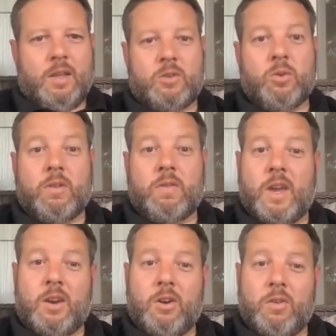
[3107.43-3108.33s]
That's really
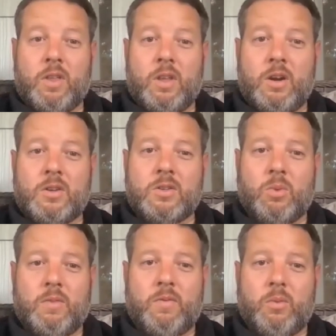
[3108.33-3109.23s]
faded over the years. So
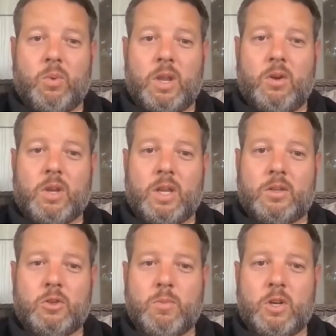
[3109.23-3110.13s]
we don't
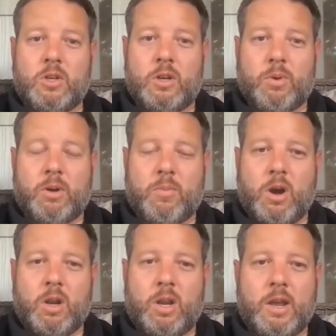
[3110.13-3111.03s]
get too much into print
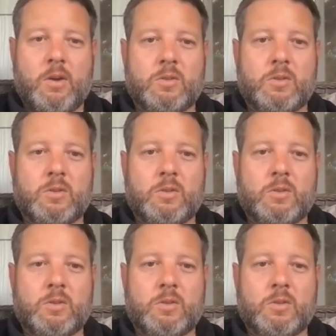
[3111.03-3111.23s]
marketing now.